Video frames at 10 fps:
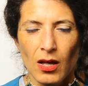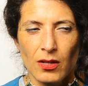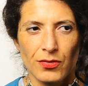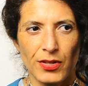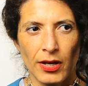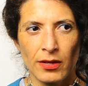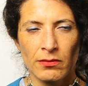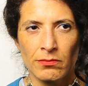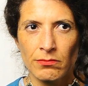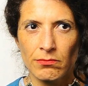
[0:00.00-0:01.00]

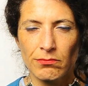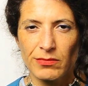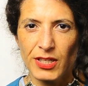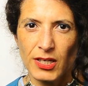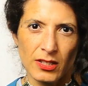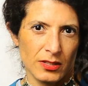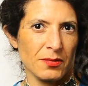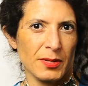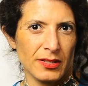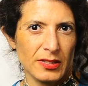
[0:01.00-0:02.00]
then they
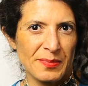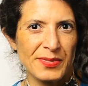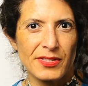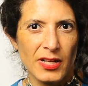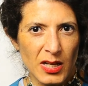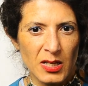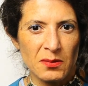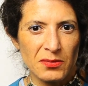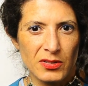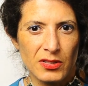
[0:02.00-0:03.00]
activate themselves.